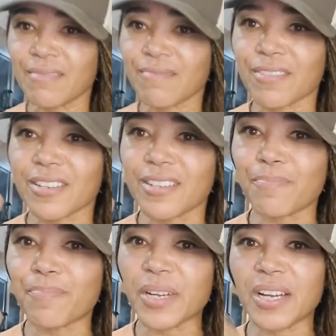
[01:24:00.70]
We're going to get
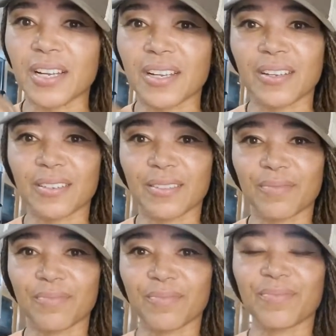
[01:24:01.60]
it back.
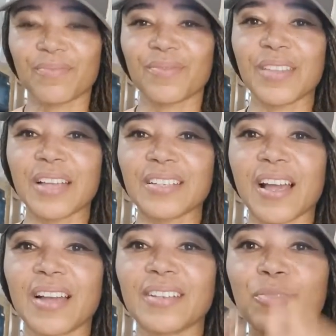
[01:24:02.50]
Thanks,
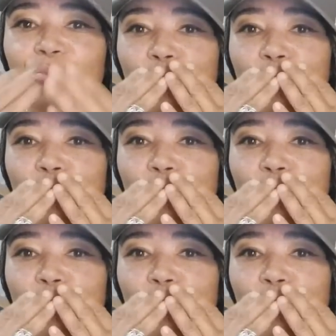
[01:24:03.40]
guys.